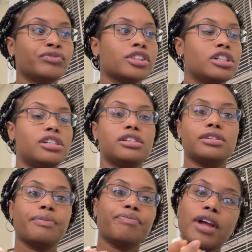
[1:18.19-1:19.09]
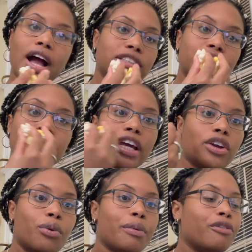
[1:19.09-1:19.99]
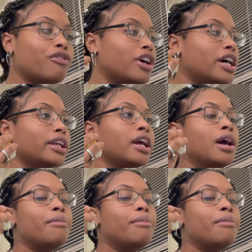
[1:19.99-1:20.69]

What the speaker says: because I just feel like it would be fun.